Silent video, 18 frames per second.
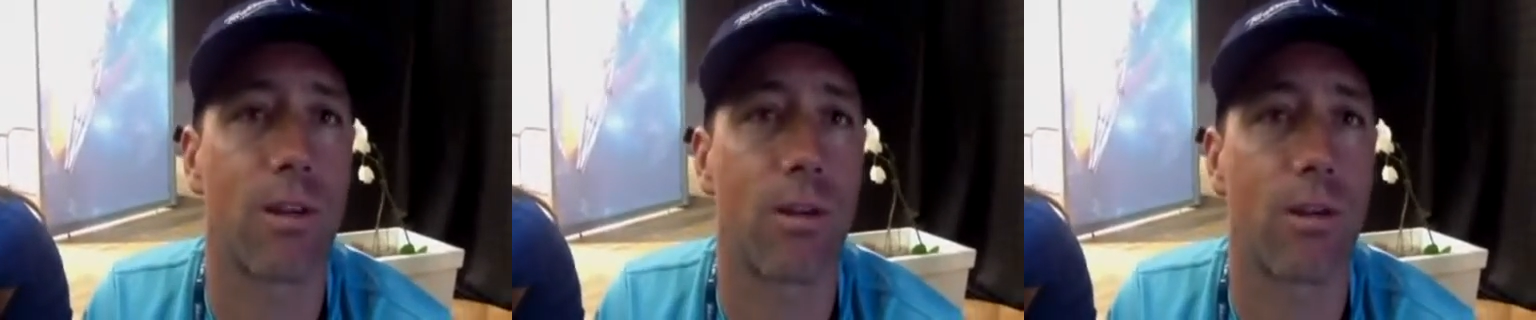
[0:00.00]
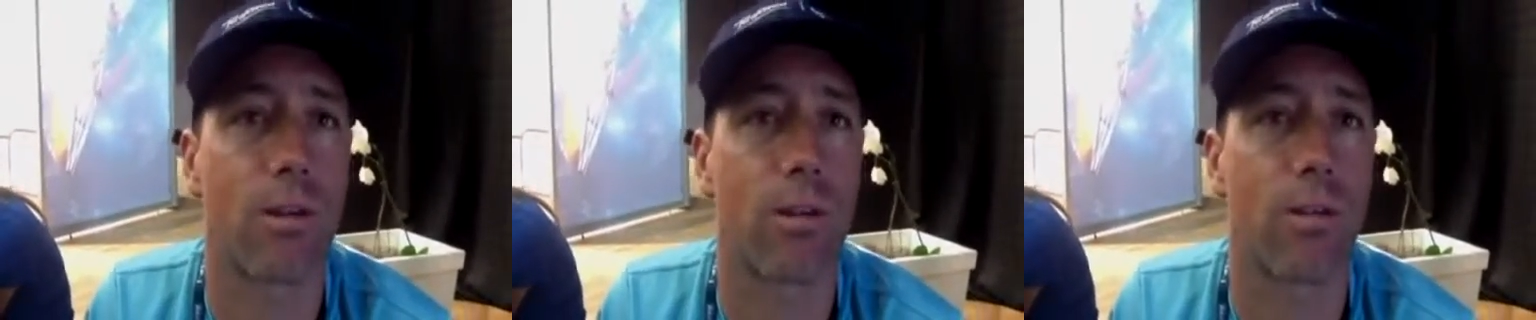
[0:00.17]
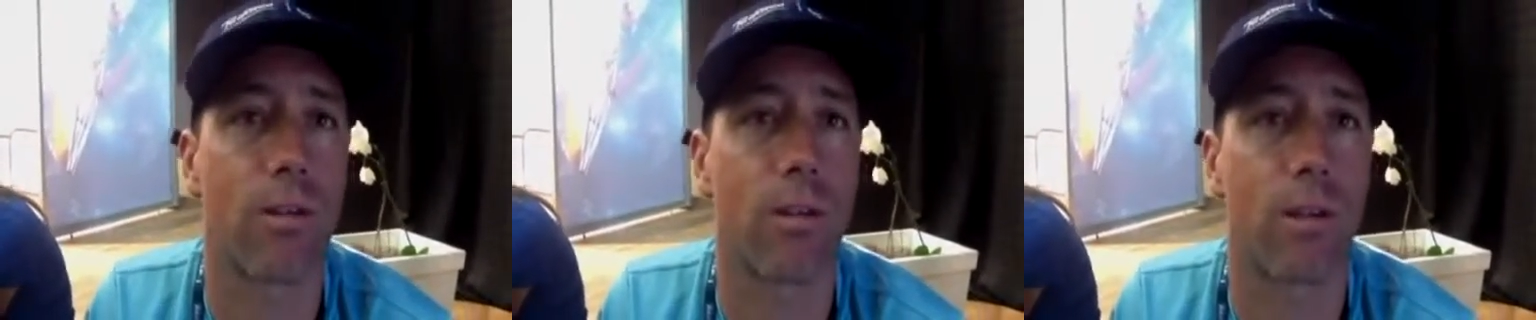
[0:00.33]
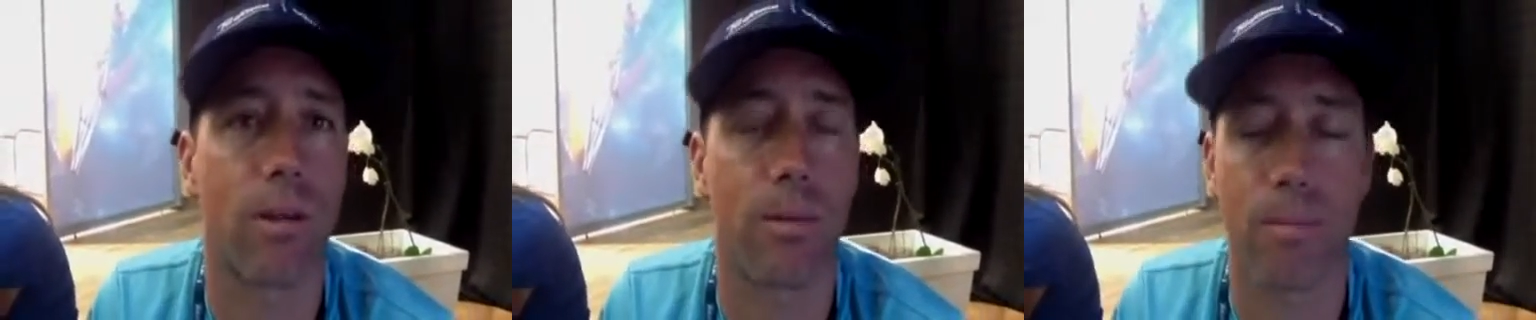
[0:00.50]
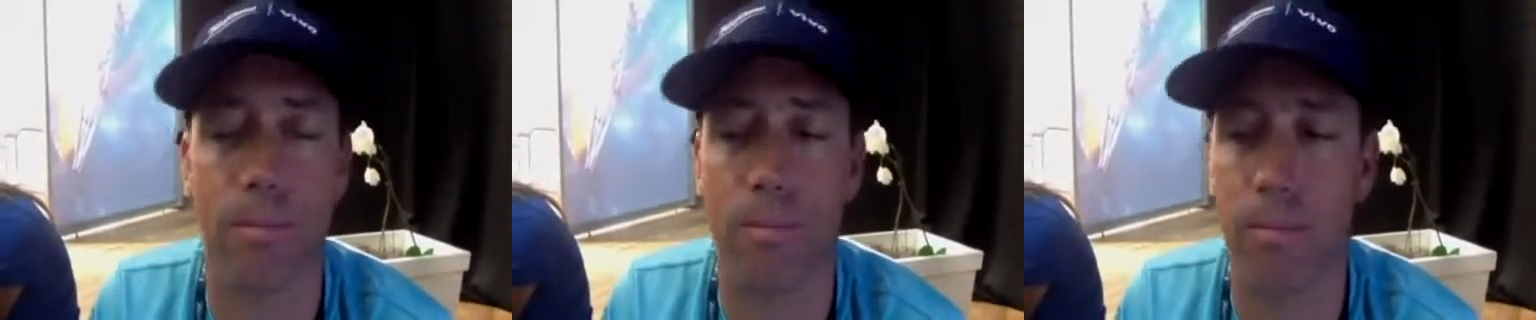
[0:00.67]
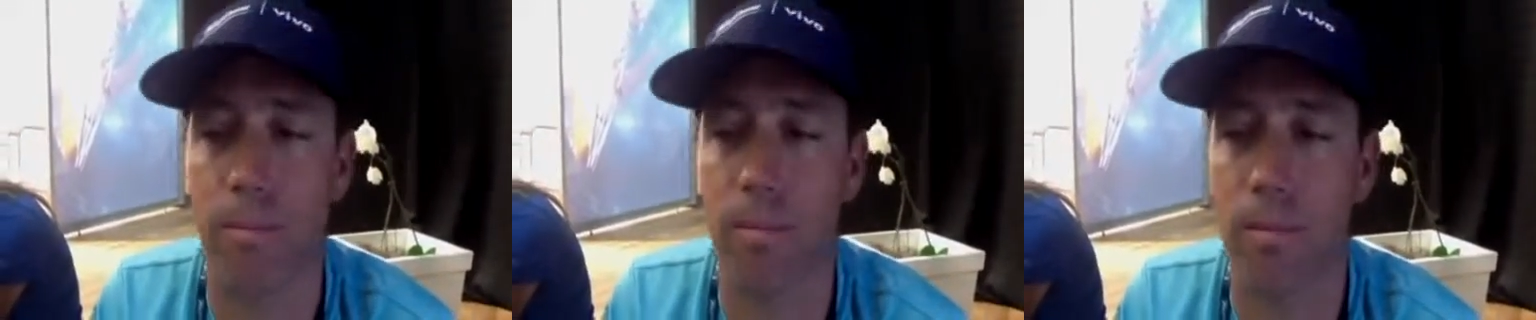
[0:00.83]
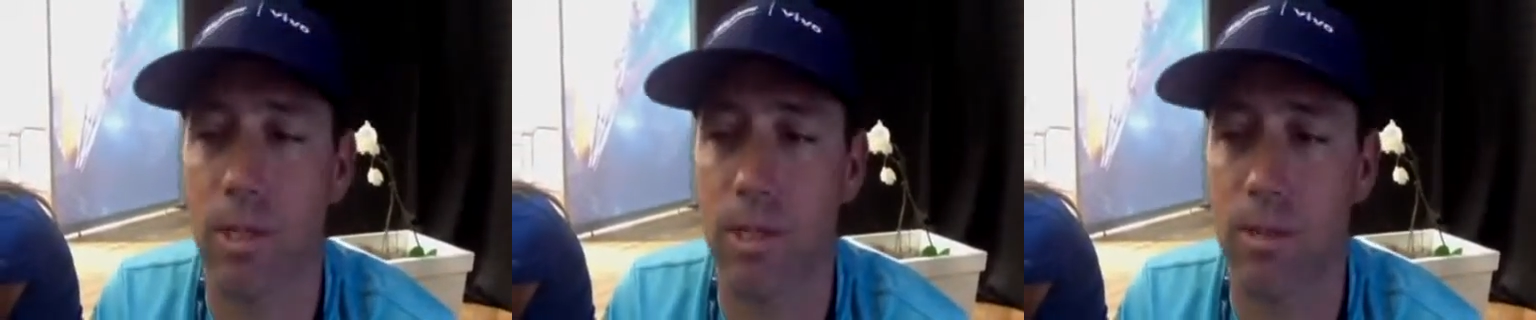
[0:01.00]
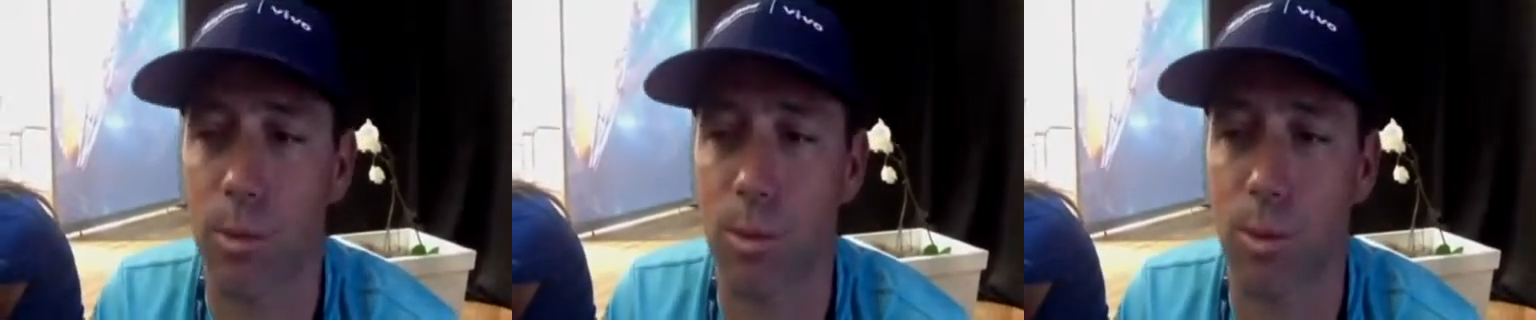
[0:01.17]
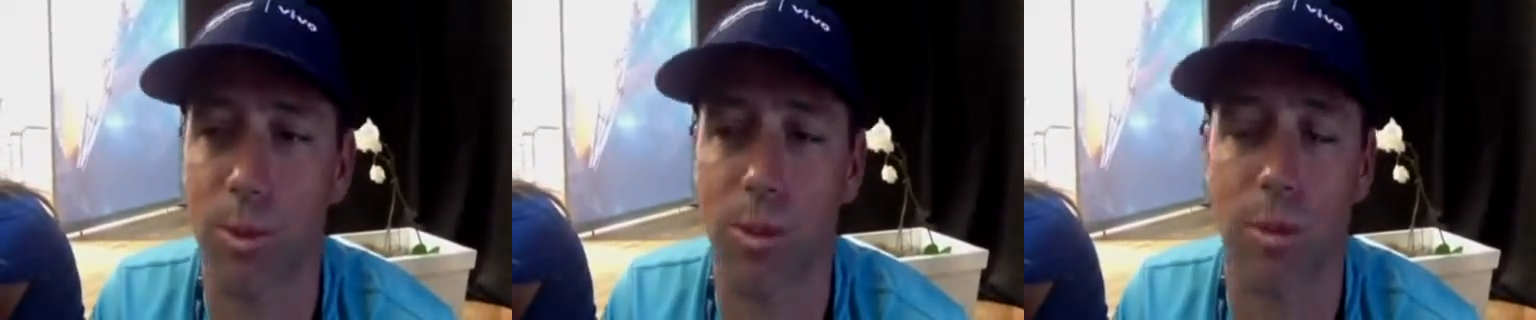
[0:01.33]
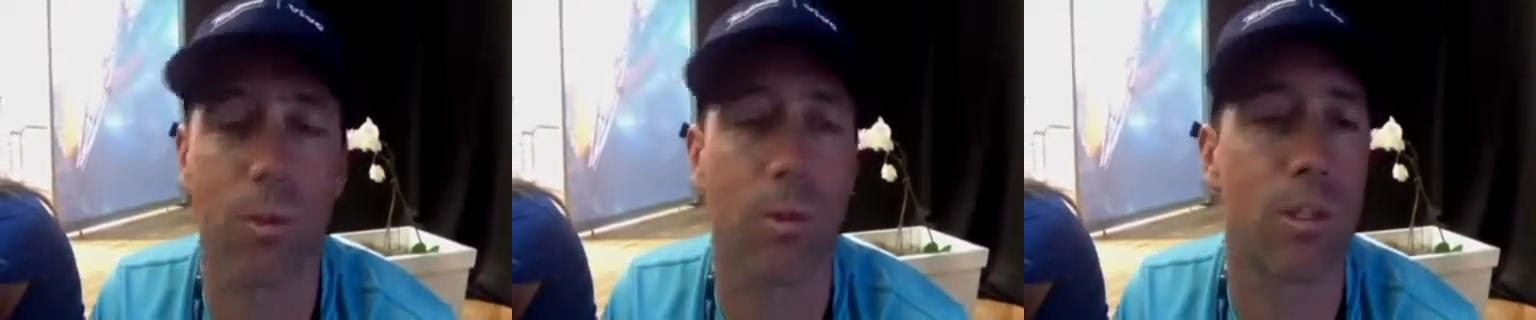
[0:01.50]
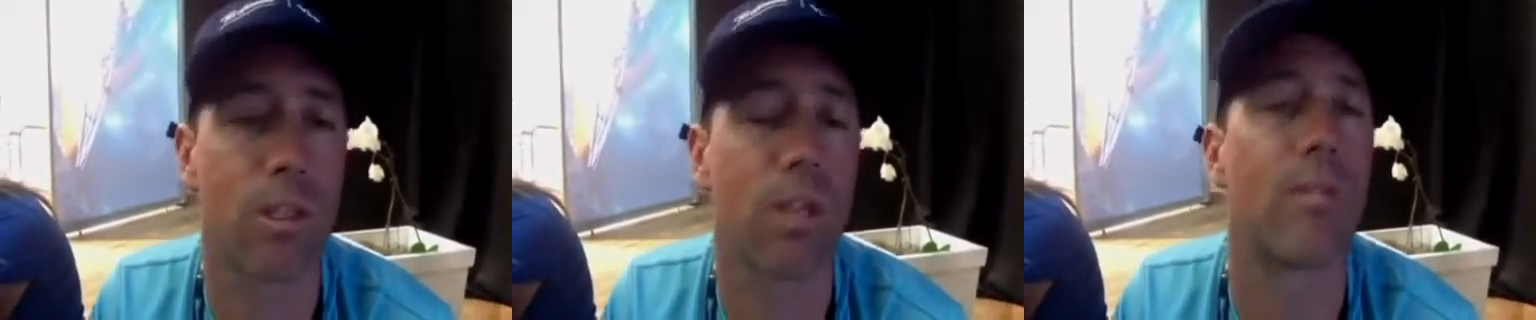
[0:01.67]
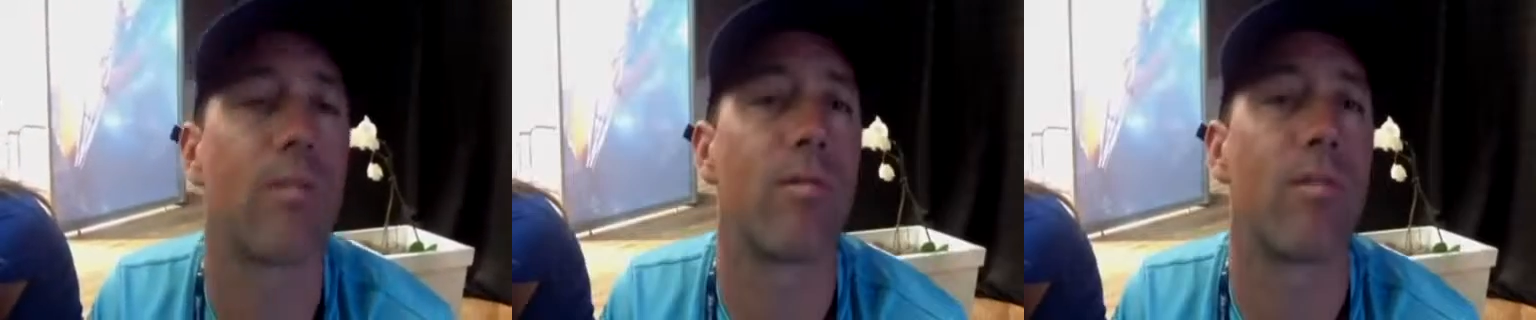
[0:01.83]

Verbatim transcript: No, um, these multihulls they